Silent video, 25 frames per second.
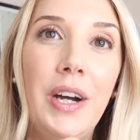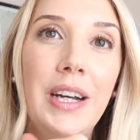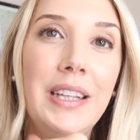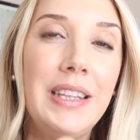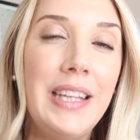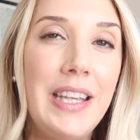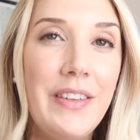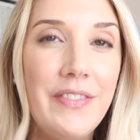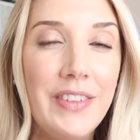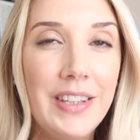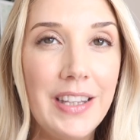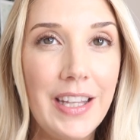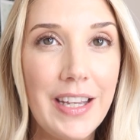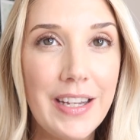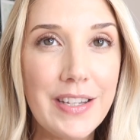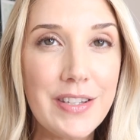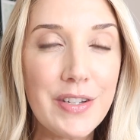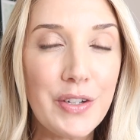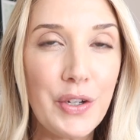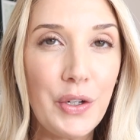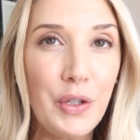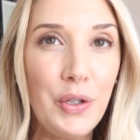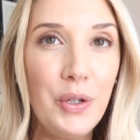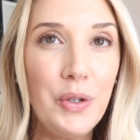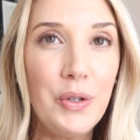I'll leave a link
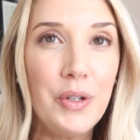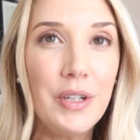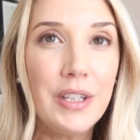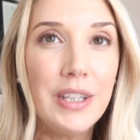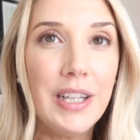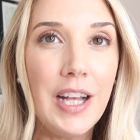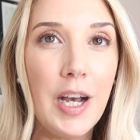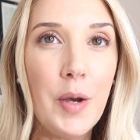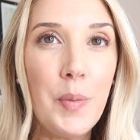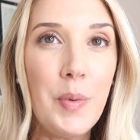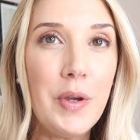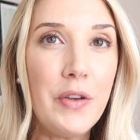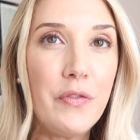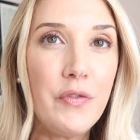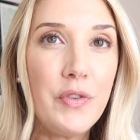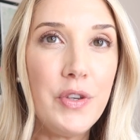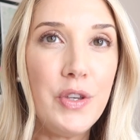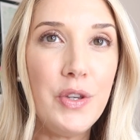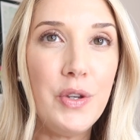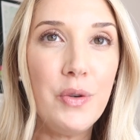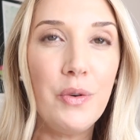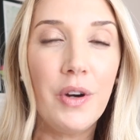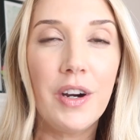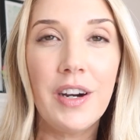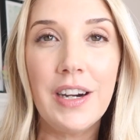to Cocoon Club if
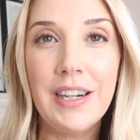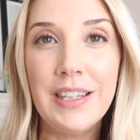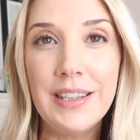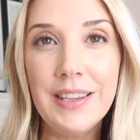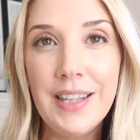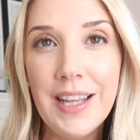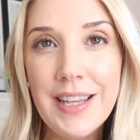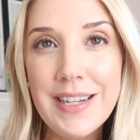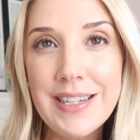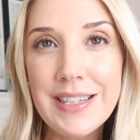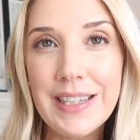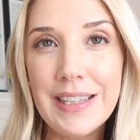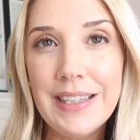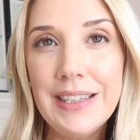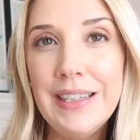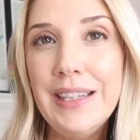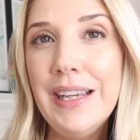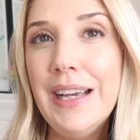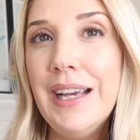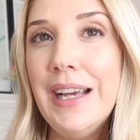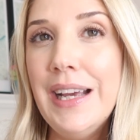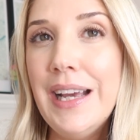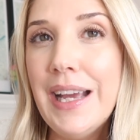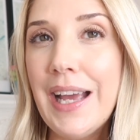you are in London